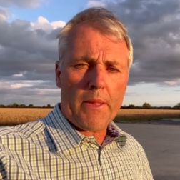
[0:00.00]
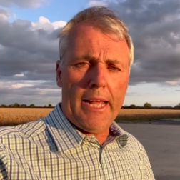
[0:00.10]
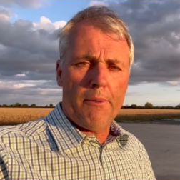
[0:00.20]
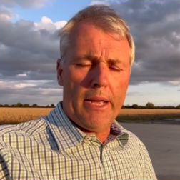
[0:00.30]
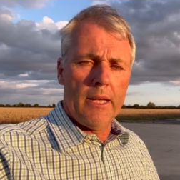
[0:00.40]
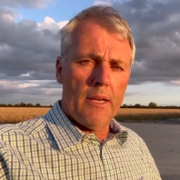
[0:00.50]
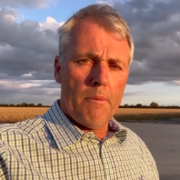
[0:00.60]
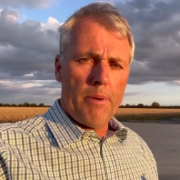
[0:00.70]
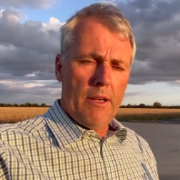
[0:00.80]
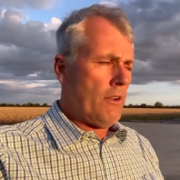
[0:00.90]
Anyway,
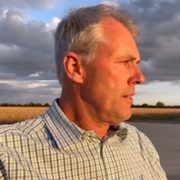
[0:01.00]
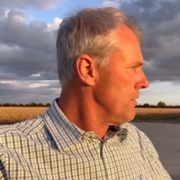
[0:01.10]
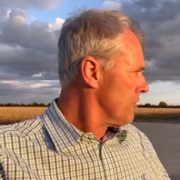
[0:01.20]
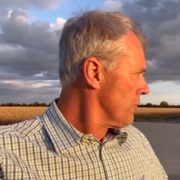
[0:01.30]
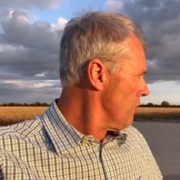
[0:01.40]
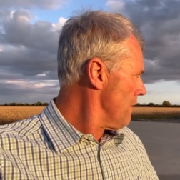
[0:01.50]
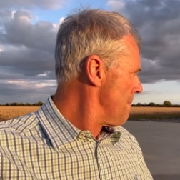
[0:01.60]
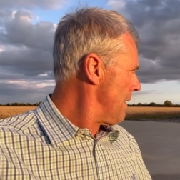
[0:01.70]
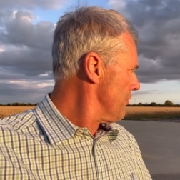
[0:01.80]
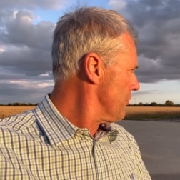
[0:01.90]
bit of a story
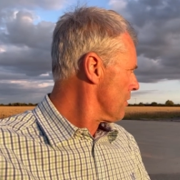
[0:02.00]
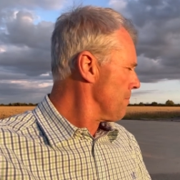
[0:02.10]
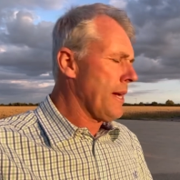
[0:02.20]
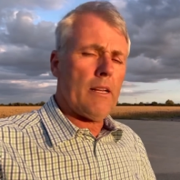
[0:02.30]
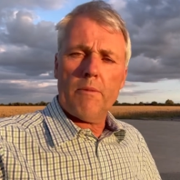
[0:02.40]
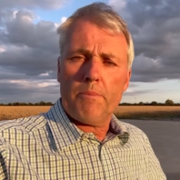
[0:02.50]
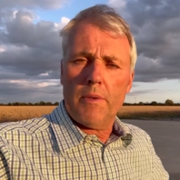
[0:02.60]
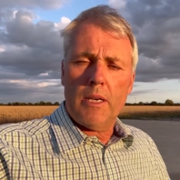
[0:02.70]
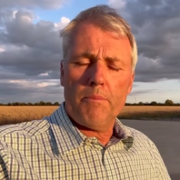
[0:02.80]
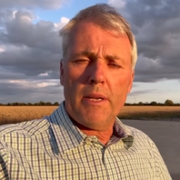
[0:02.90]
about the sugar beet
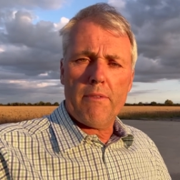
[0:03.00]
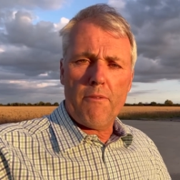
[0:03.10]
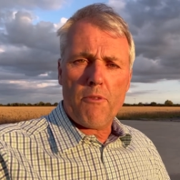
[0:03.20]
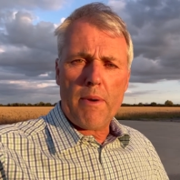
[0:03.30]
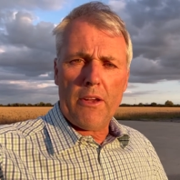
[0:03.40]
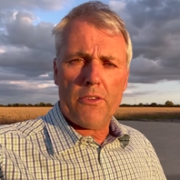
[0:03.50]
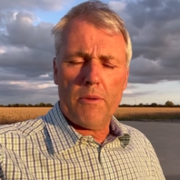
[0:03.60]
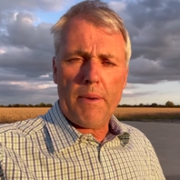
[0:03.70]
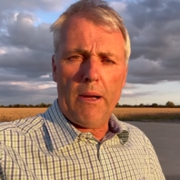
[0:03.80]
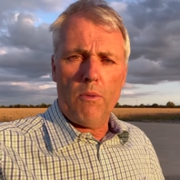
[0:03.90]
a bit of information
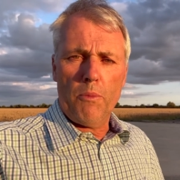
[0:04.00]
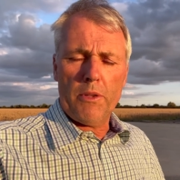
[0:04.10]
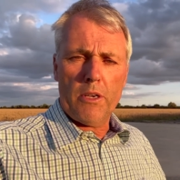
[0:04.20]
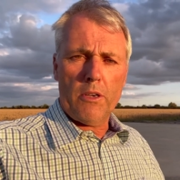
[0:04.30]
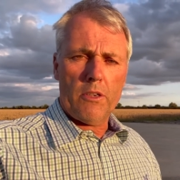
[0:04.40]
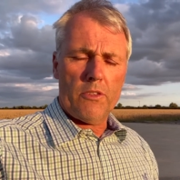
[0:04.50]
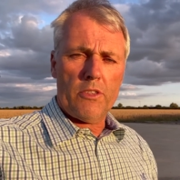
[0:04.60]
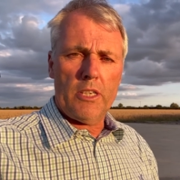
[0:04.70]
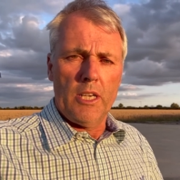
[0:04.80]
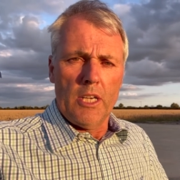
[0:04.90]
about what we do because
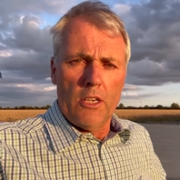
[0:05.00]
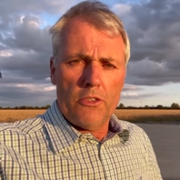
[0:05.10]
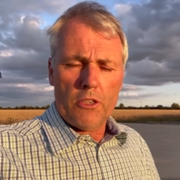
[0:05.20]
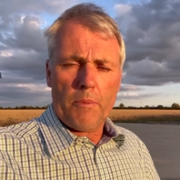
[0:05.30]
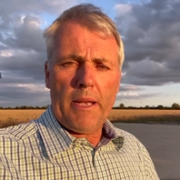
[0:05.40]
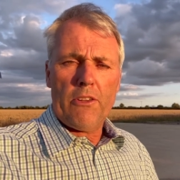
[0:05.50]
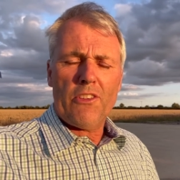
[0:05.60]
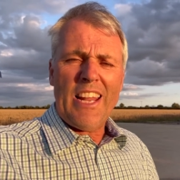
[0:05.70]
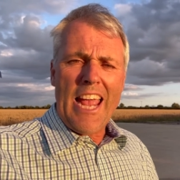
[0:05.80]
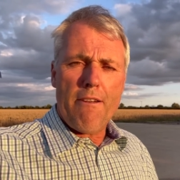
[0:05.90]
uh, sugar beet as
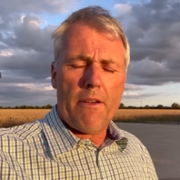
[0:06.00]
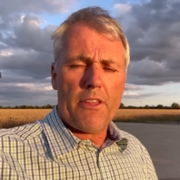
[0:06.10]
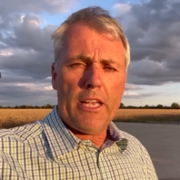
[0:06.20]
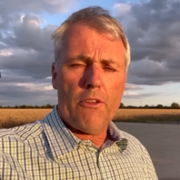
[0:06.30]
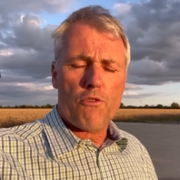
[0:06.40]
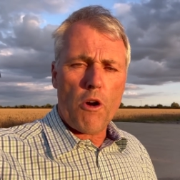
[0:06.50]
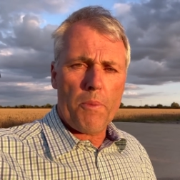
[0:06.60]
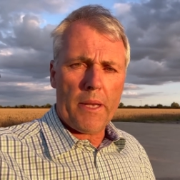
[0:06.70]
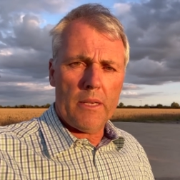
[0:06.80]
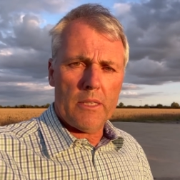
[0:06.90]
an area I think is
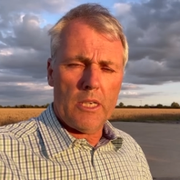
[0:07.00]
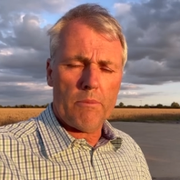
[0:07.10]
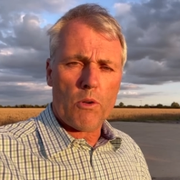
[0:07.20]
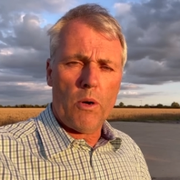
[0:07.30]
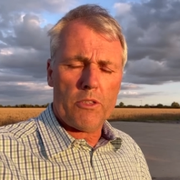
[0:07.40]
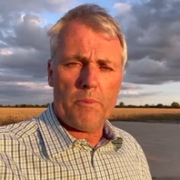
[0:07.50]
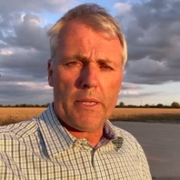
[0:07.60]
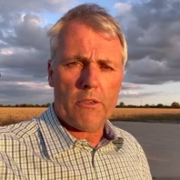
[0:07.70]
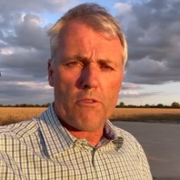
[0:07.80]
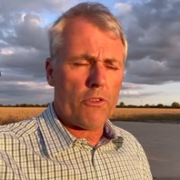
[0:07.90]
dropping uh, quite a
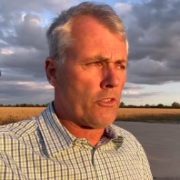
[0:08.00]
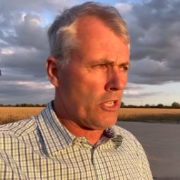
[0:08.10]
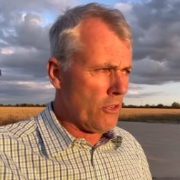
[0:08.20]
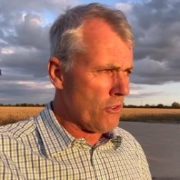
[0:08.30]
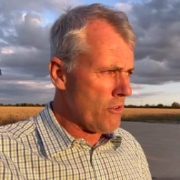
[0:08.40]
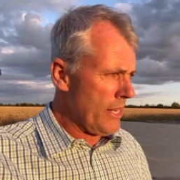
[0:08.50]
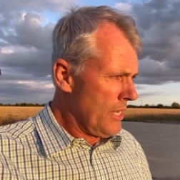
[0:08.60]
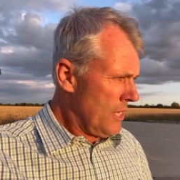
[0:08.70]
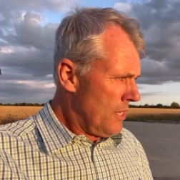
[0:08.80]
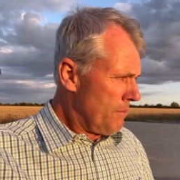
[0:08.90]
bit across the country
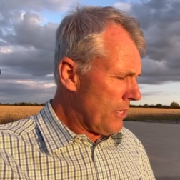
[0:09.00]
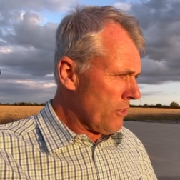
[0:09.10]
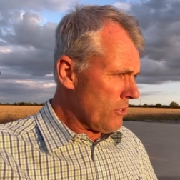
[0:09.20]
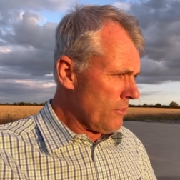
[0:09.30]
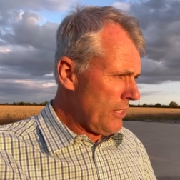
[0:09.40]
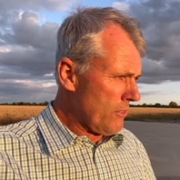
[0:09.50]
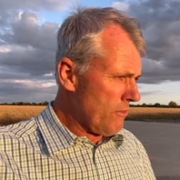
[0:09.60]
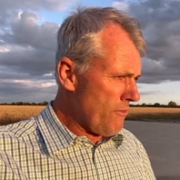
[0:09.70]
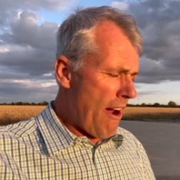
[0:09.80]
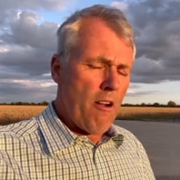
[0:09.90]
because of its
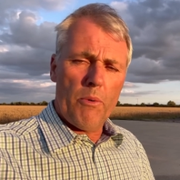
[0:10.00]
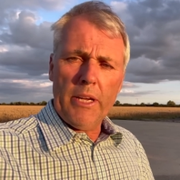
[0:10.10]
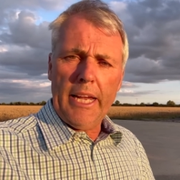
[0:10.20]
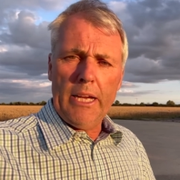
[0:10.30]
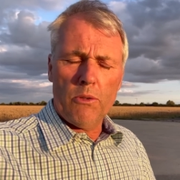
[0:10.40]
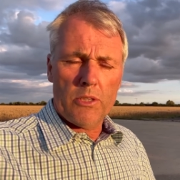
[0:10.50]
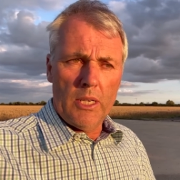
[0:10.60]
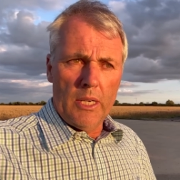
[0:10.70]
variable yield